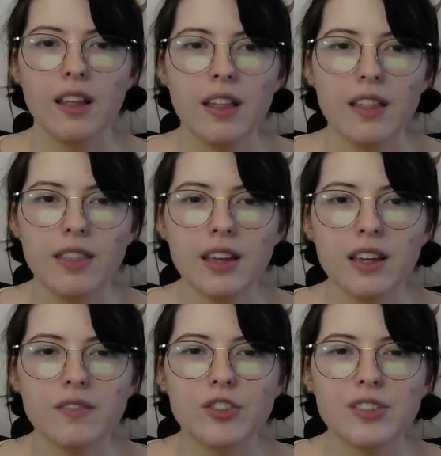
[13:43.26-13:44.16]

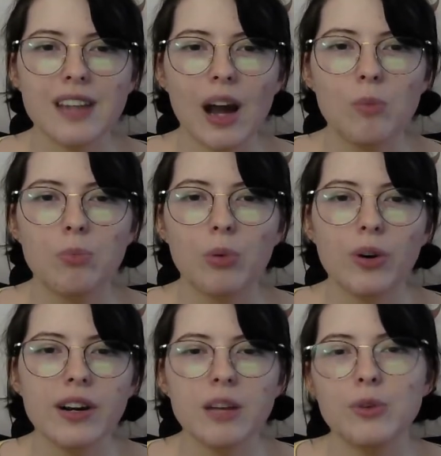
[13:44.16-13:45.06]
Think of just how
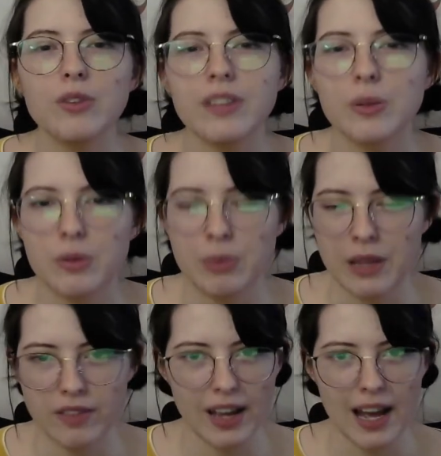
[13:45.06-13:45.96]
boring a movie would
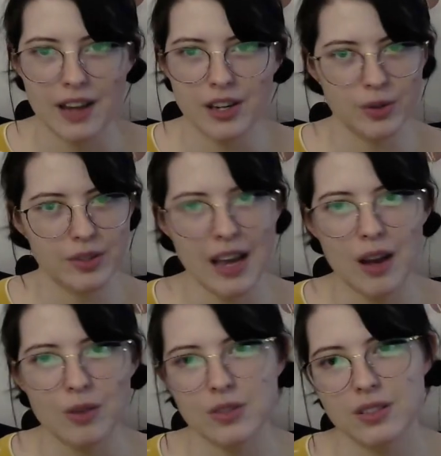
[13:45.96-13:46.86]
be if it had no
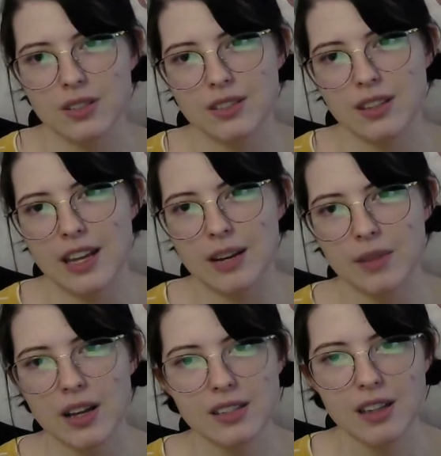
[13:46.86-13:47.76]
sounds. And I'm
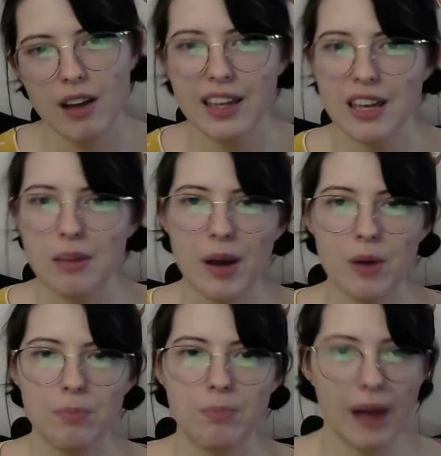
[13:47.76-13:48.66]
not talking
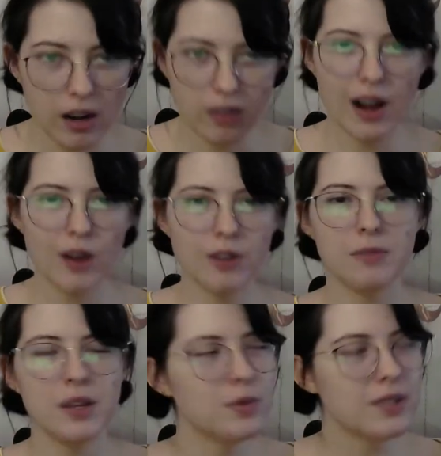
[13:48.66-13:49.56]
about background
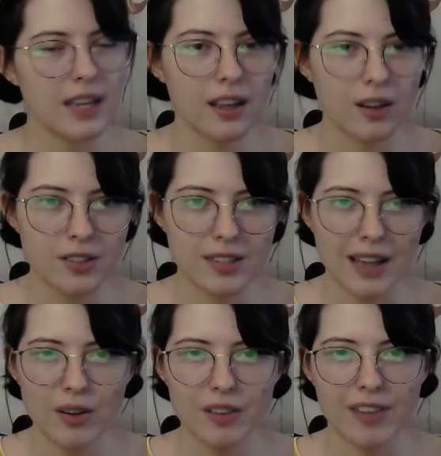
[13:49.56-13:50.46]
music or
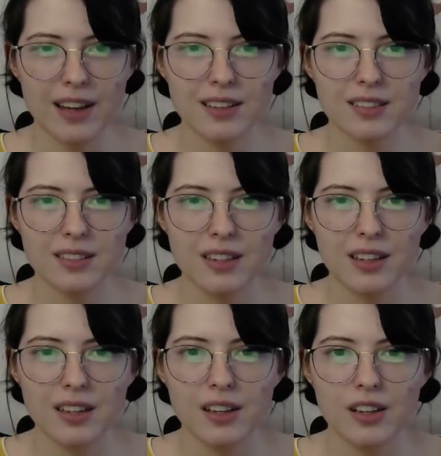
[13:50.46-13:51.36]
sound effects.
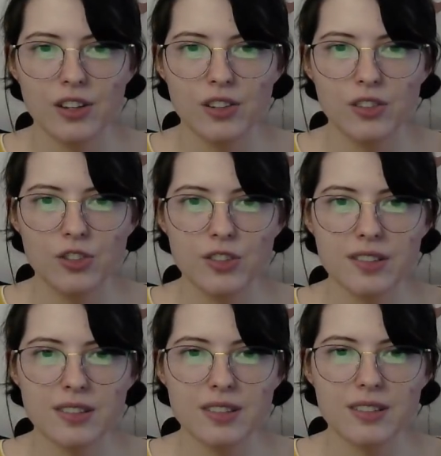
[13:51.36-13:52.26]

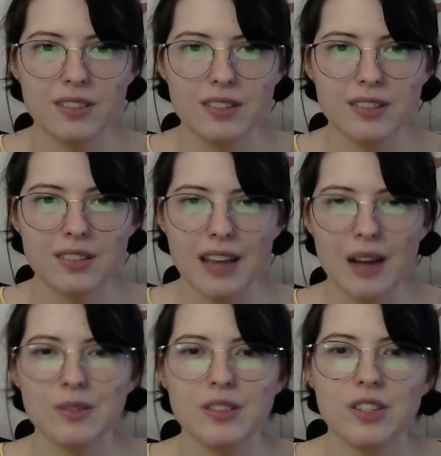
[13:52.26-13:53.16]
Just
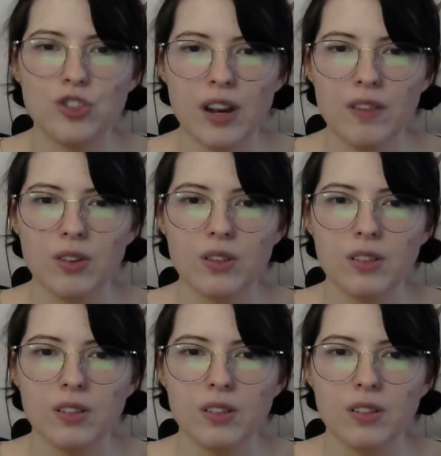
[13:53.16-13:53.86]
sounds in general.